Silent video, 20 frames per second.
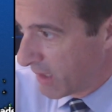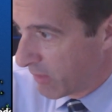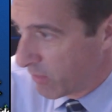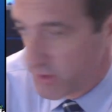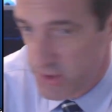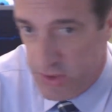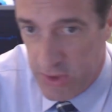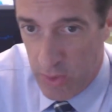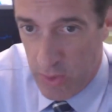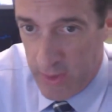
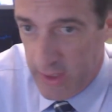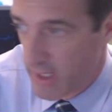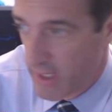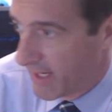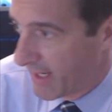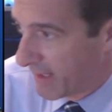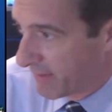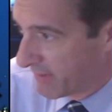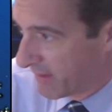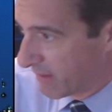what's going on
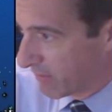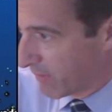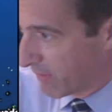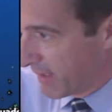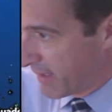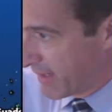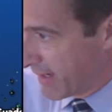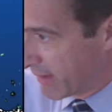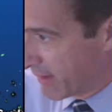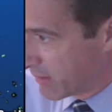out there
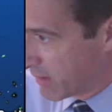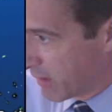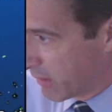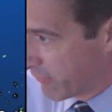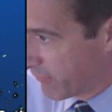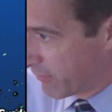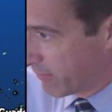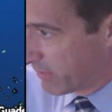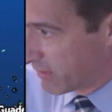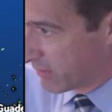right now.
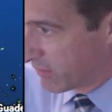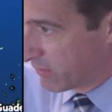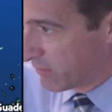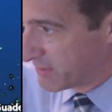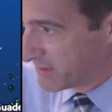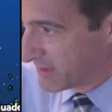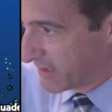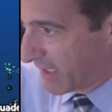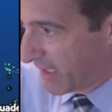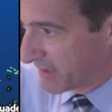Colorful
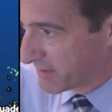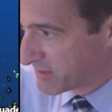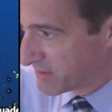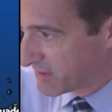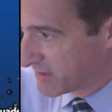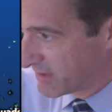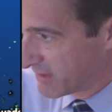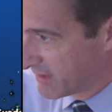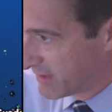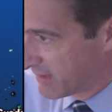balloons,
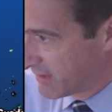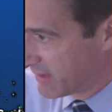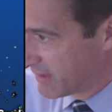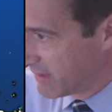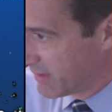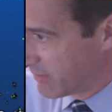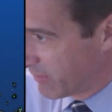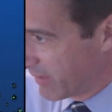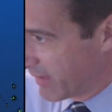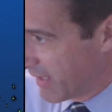yes,
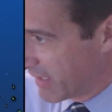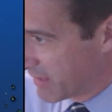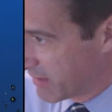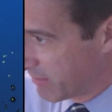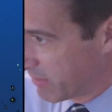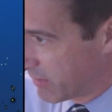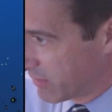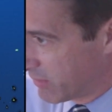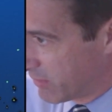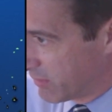we like the
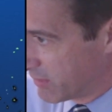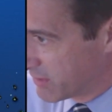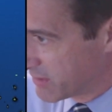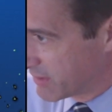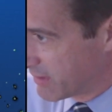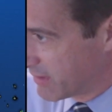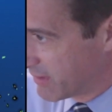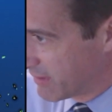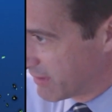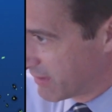balloons.
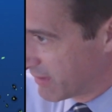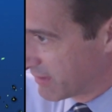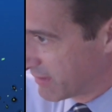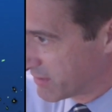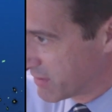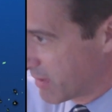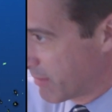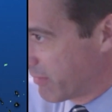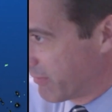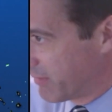
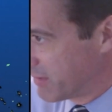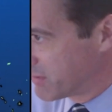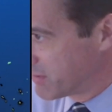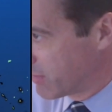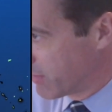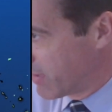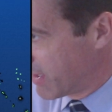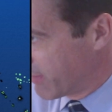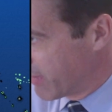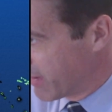Some of us
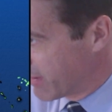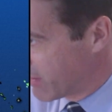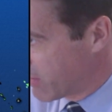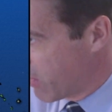do anyway.